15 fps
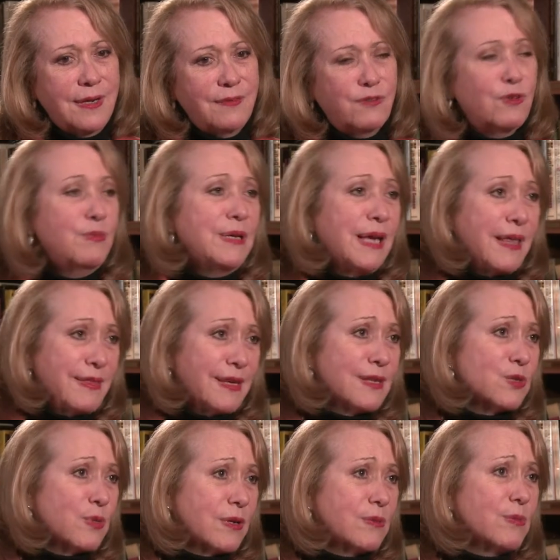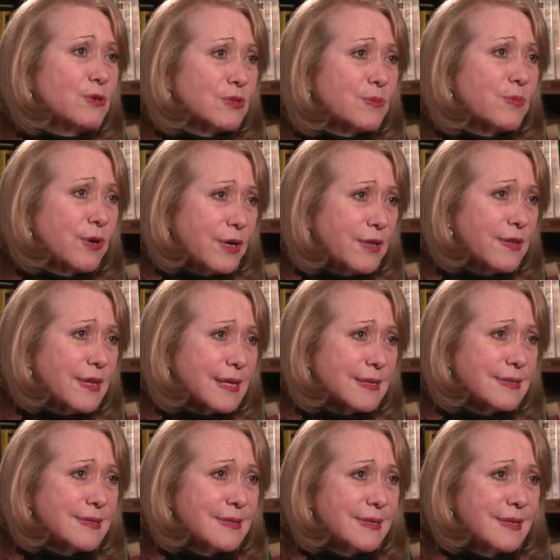for me, I think is one of the most important
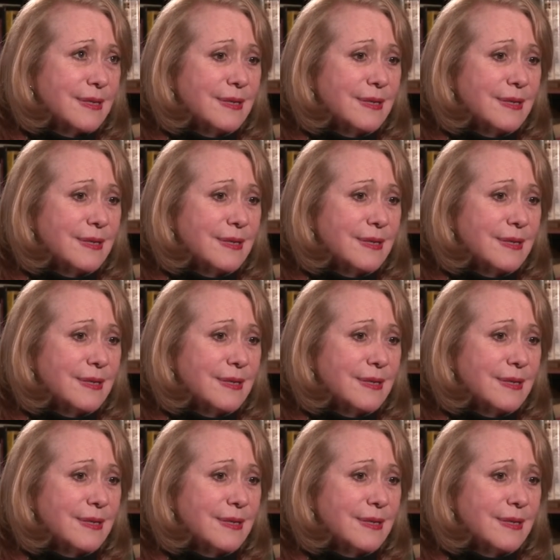things.